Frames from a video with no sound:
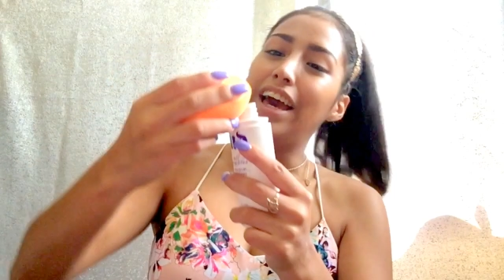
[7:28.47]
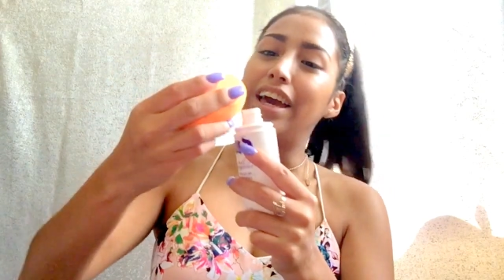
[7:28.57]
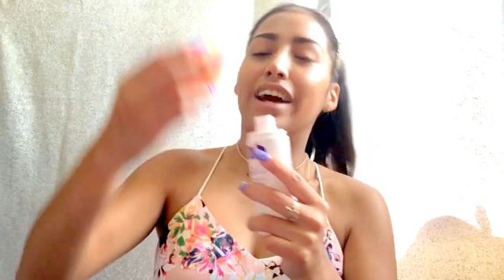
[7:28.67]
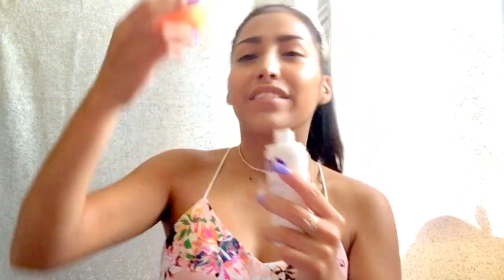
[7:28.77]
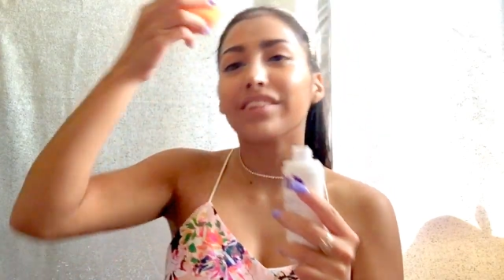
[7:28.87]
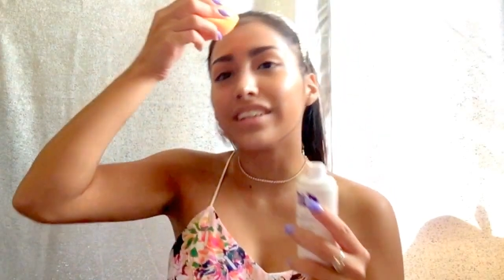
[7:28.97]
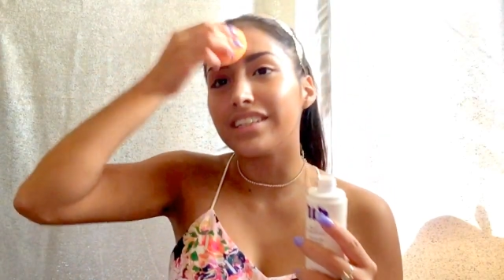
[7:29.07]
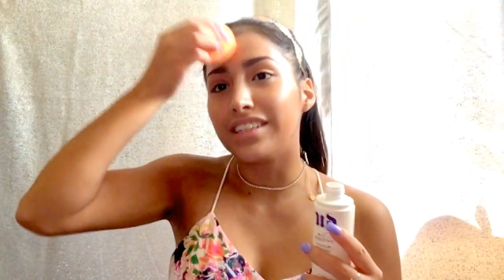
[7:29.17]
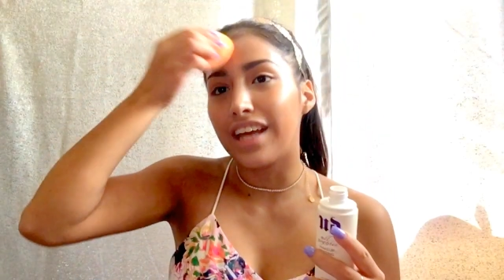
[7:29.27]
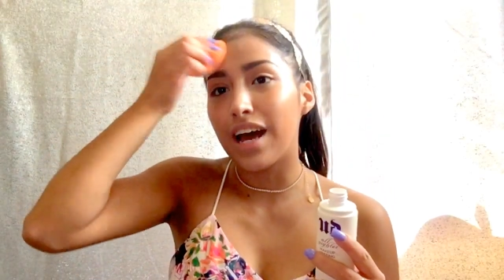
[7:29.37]
and I'm
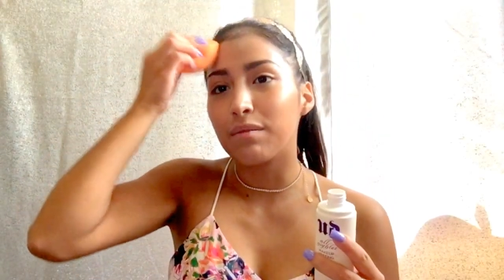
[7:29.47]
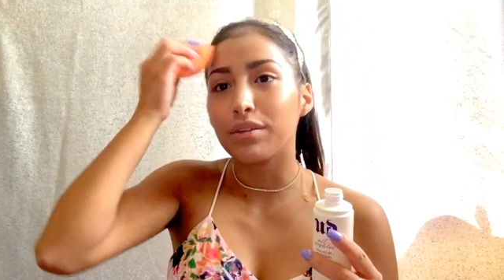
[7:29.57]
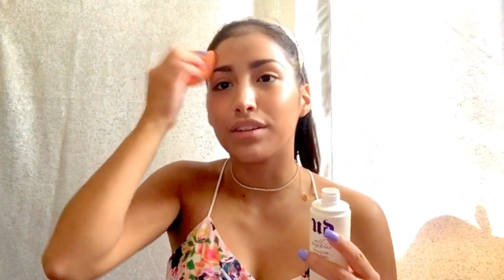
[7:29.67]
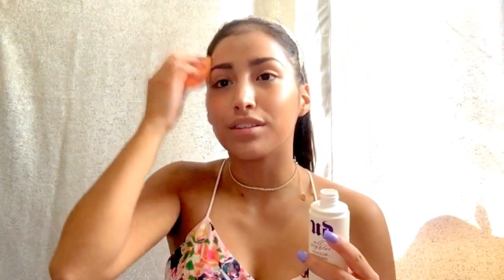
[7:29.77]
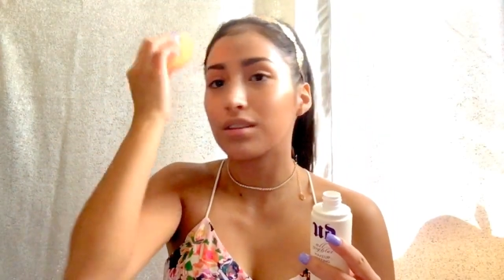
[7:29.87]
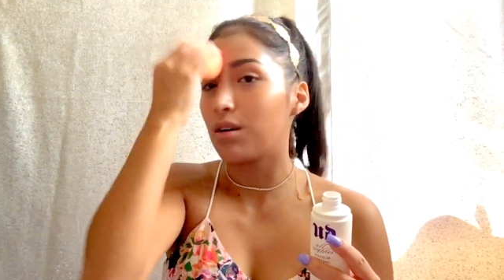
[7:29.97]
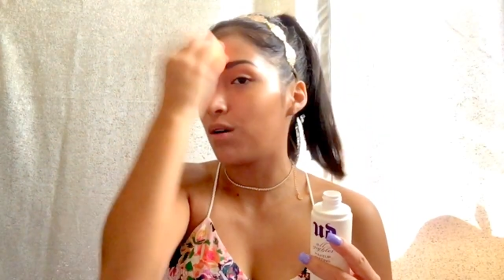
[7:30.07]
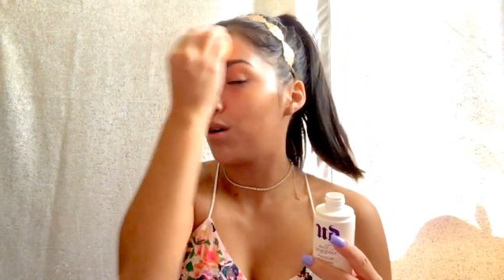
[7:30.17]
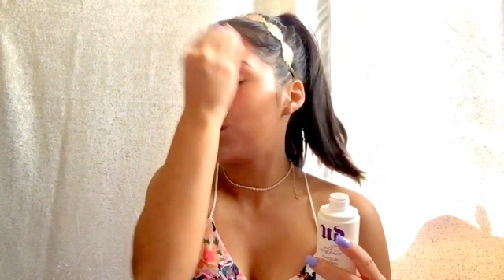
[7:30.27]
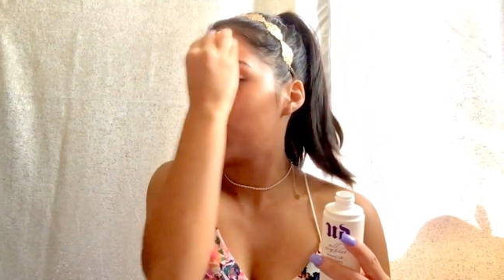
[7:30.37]
gonna dab this
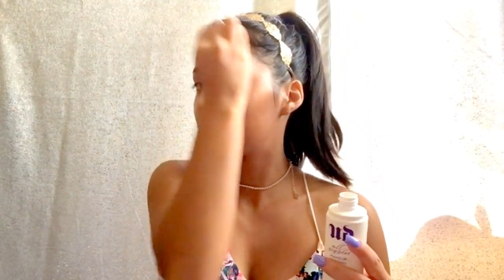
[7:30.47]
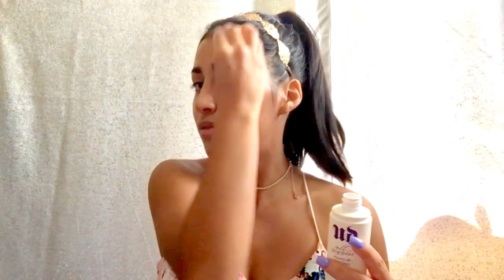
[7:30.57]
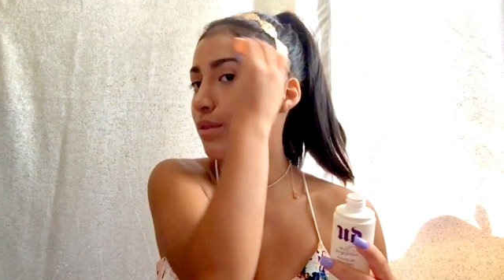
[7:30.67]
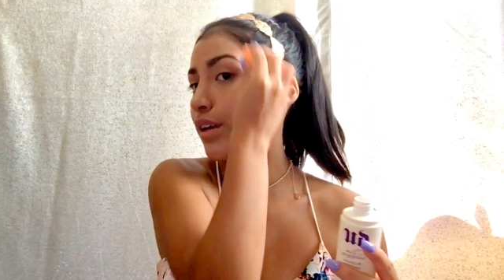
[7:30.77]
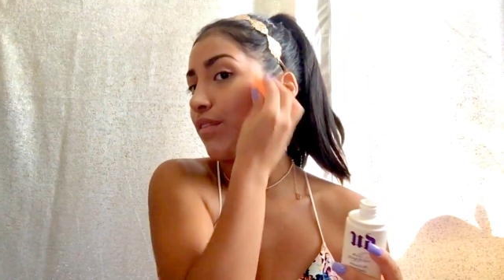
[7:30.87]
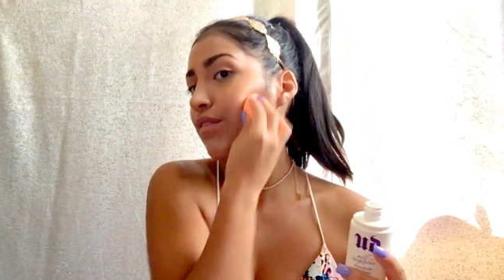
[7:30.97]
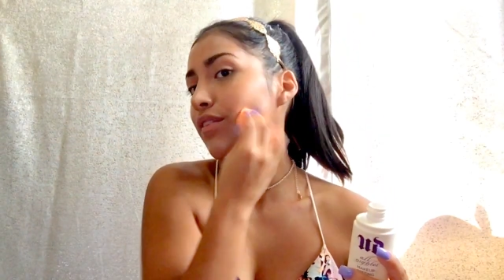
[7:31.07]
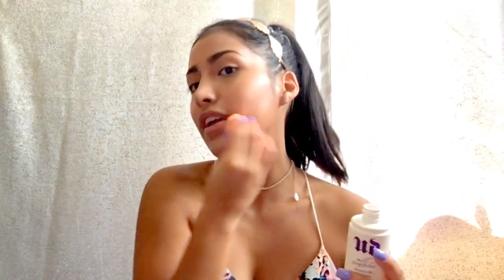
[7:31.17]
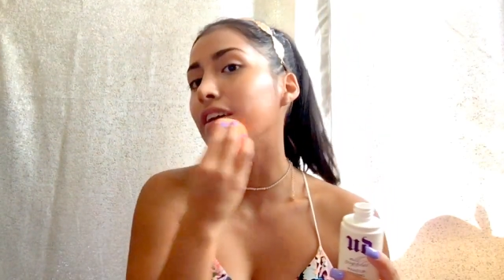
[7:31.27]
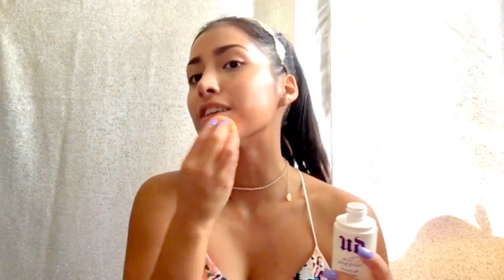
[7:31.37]
all over my
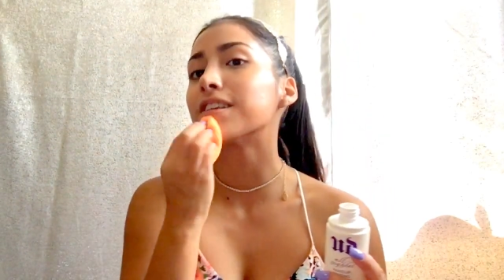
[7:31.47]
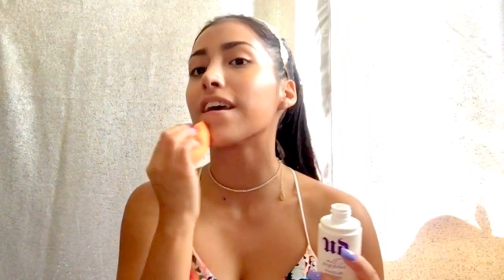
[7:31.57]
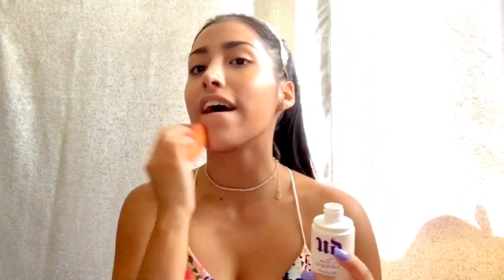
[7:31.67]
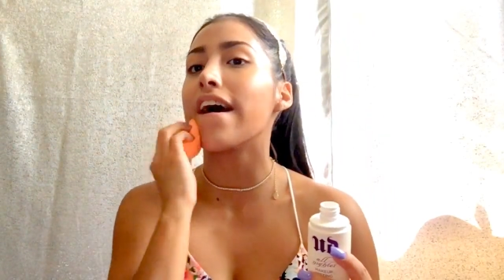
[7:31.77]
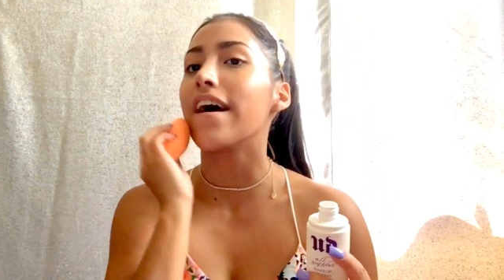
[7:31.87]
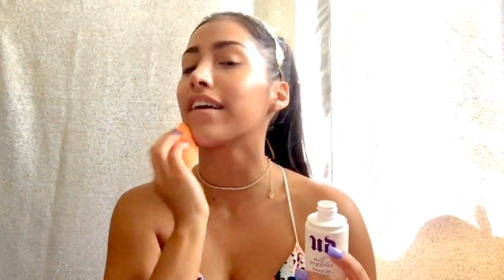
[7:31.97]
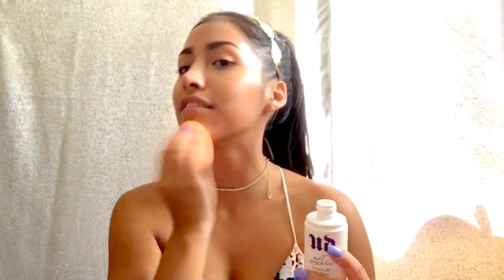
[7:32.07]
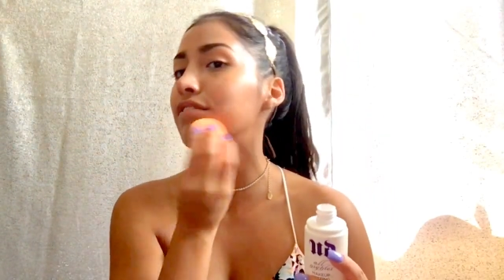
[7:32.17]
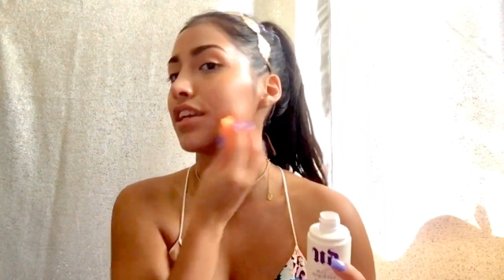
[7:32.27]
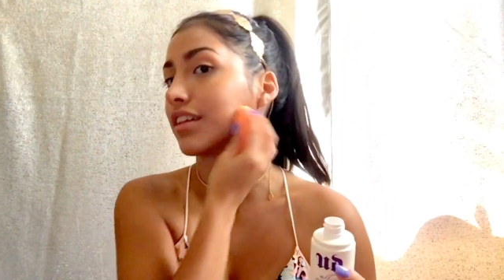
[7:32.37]
face and I
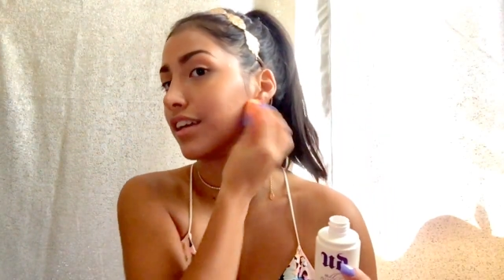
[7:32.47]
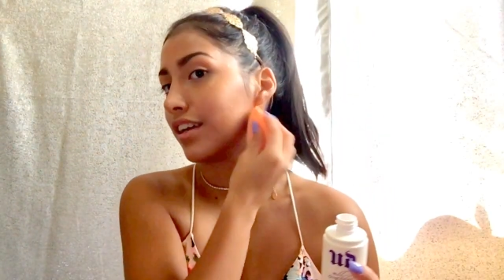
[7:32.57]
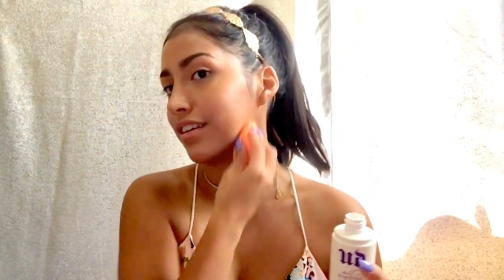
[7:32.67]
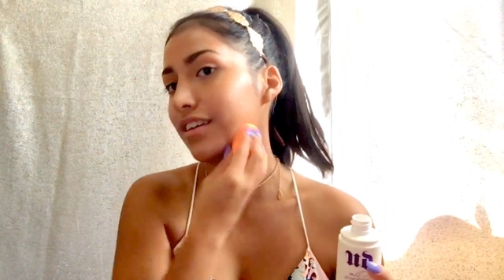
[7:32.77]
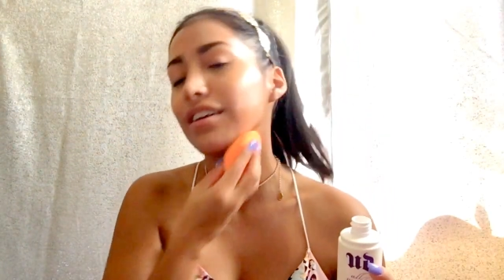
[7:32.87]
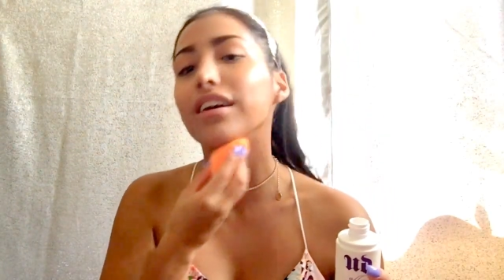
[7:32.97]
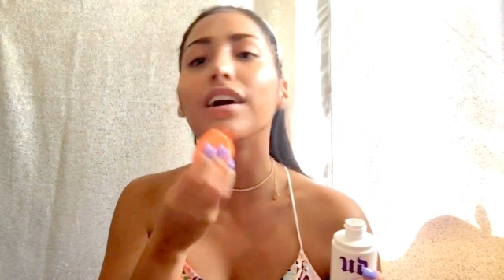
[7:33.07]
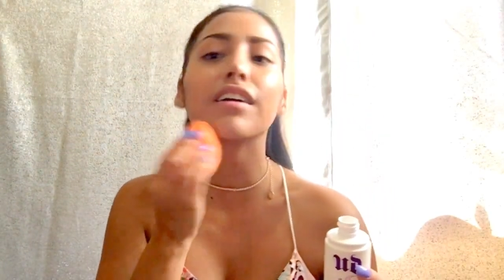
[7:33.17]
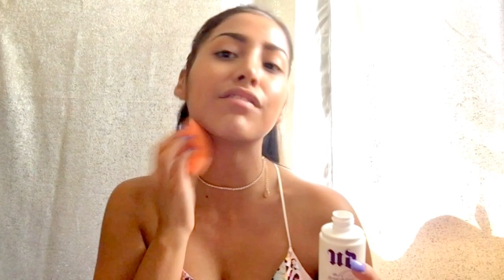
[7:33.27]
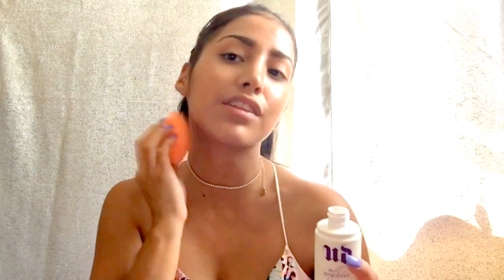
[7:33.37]
can feel it.
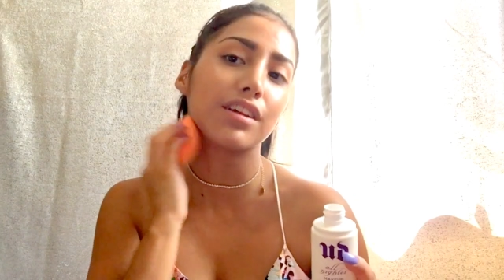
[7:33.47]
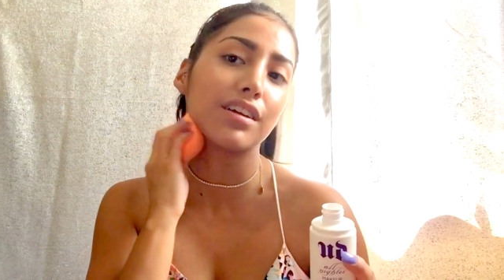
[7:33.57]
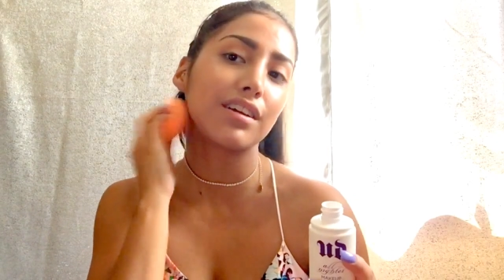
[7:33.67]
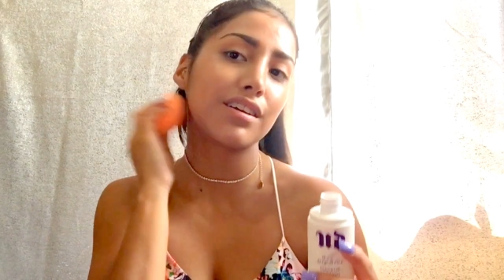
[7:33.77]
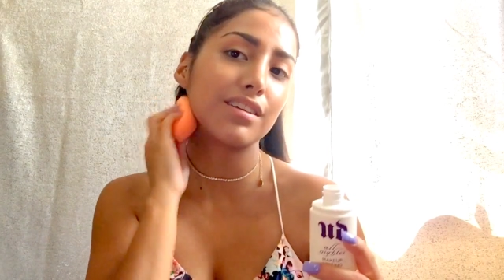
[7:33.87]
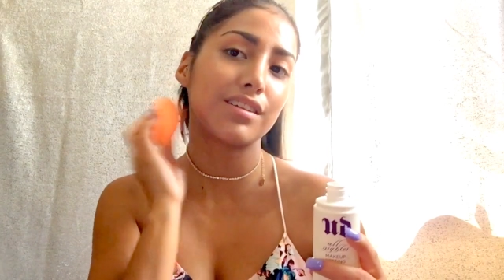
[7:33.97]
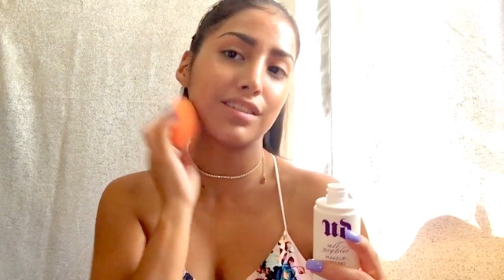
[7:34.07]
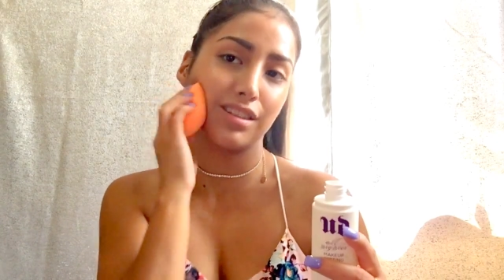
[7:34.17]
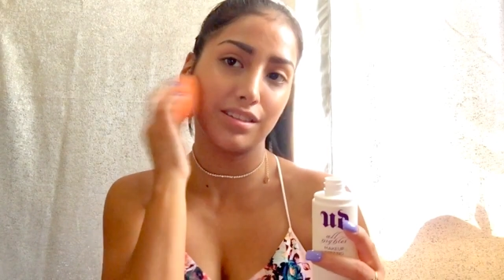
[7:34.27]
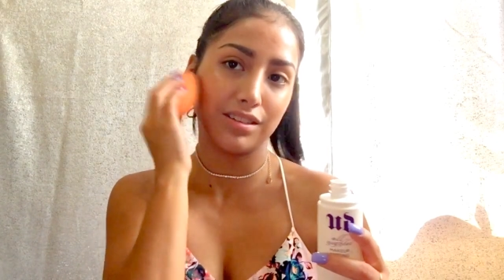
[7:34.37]
I can feel it
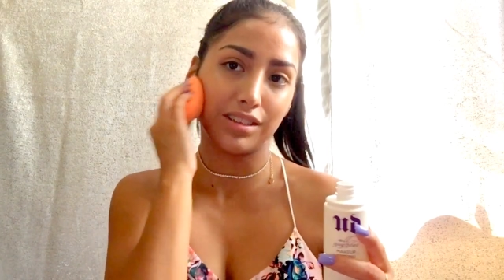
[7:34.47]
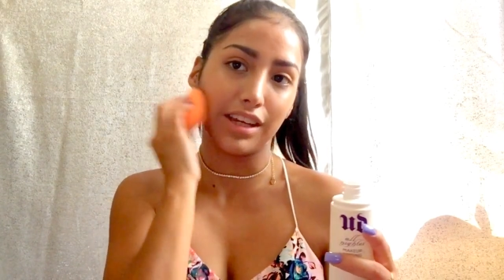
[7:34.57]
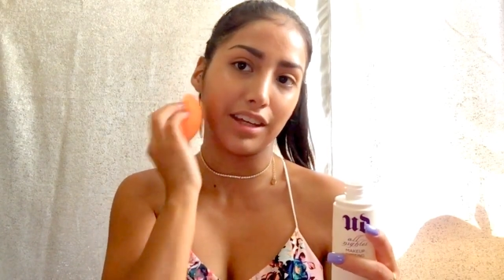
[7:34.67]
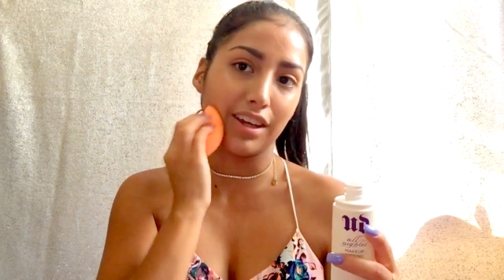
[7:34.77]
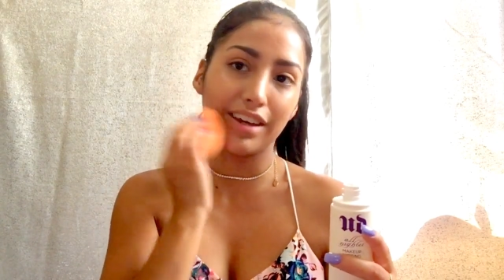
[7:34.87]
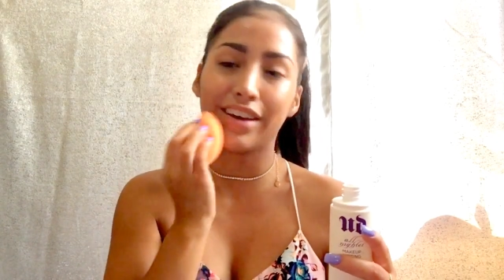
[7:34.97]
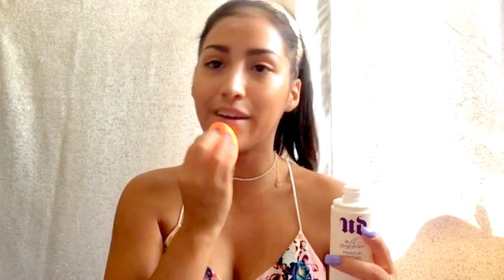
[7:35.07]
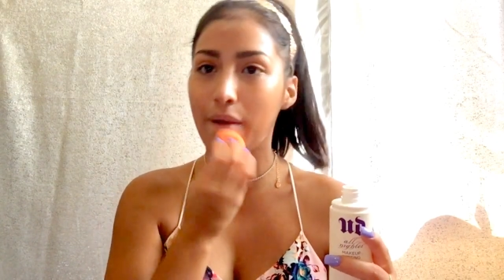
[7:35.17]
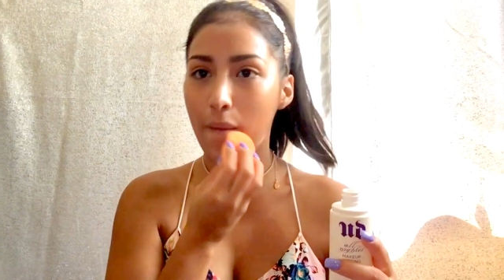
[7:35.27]
setting it.